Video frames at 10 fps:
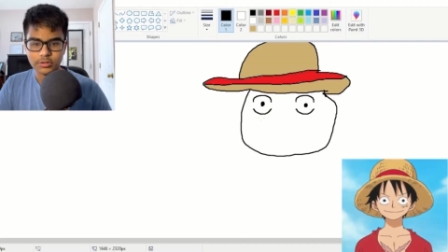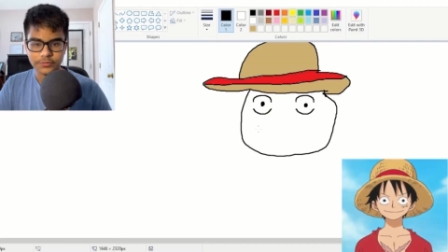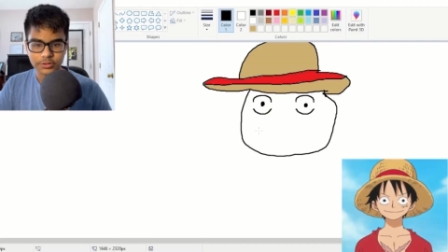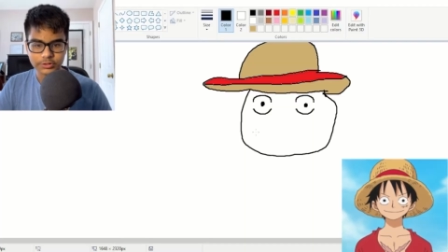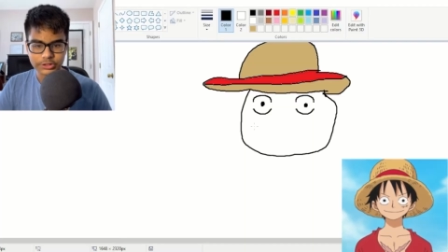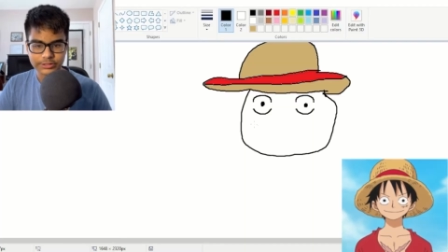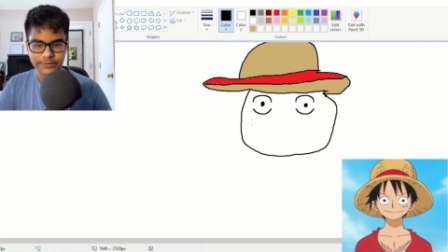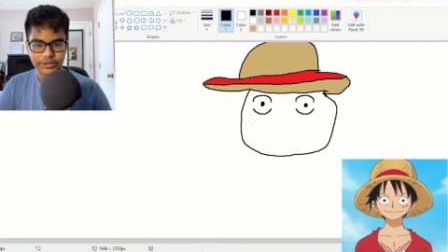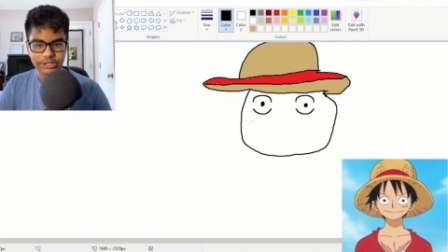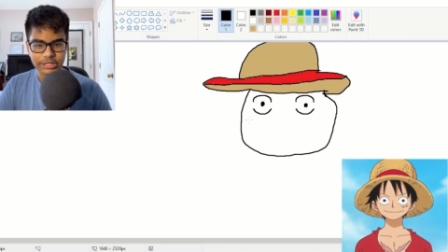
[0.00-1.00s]
Luffy also has a
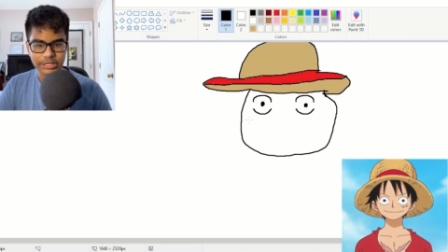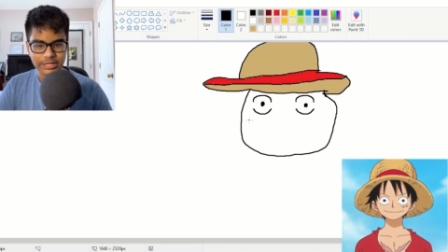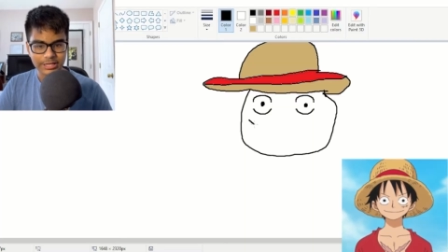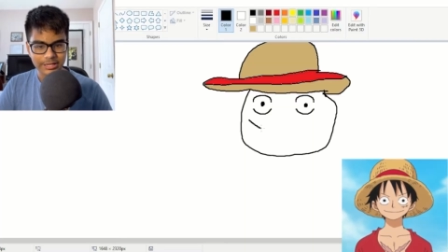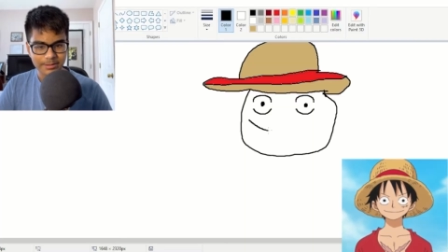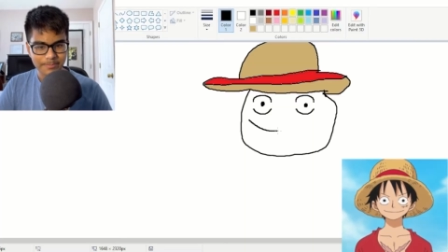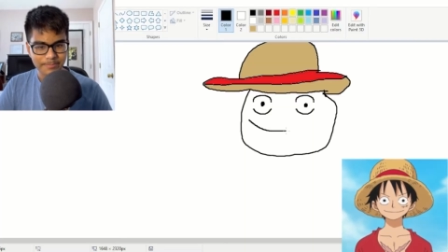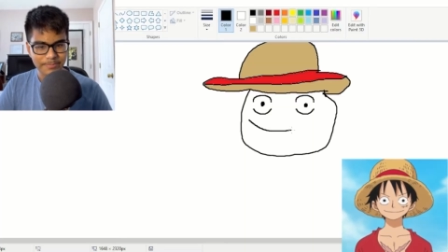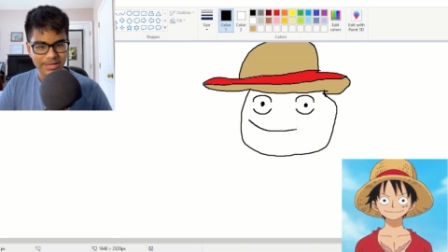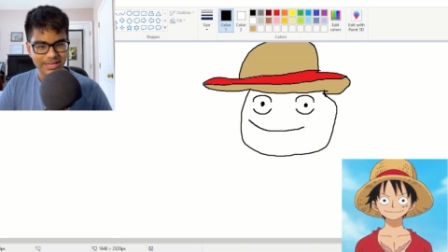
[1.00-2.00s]
very
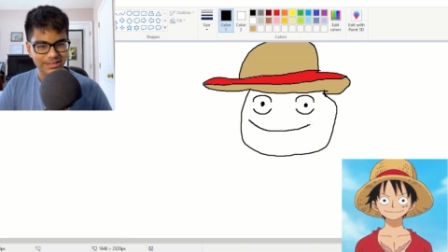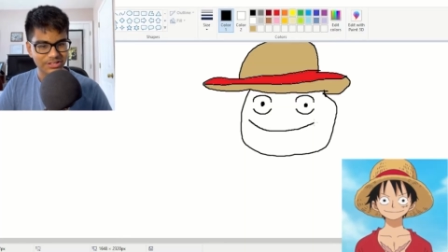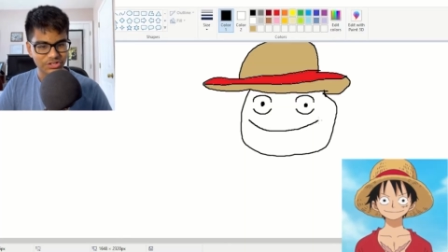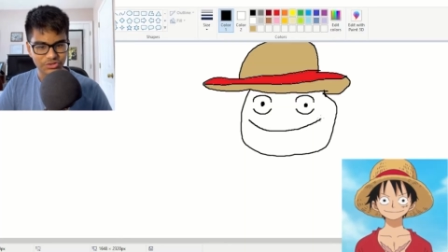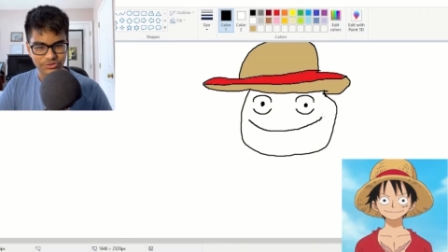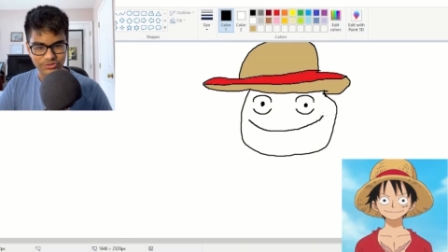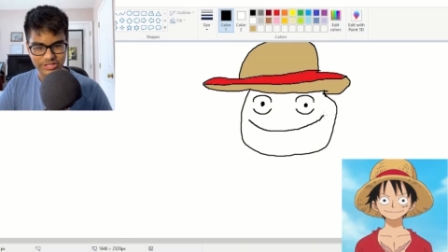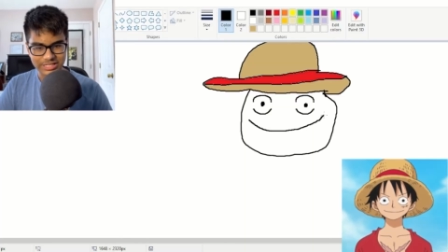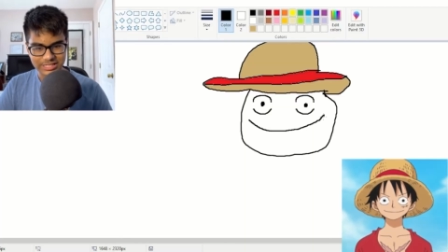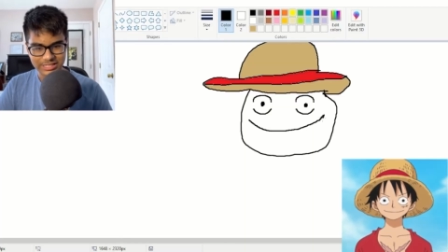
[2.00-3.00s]
big
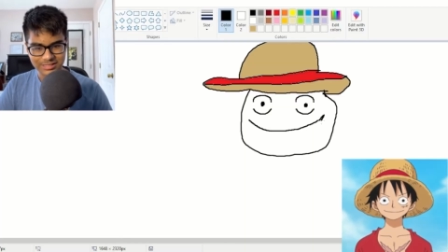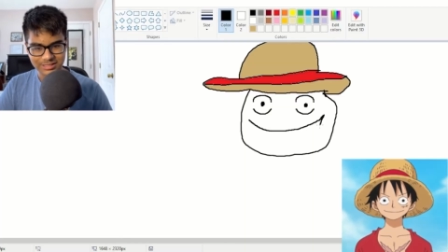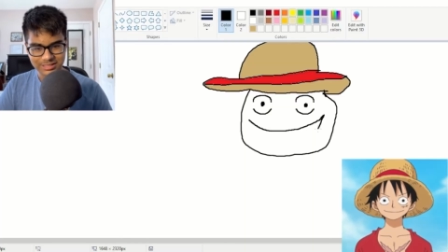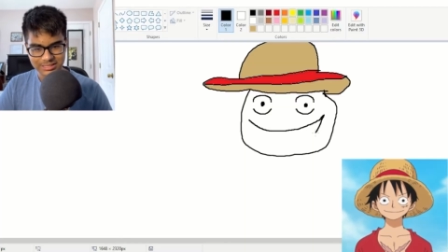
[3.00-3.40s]
grin.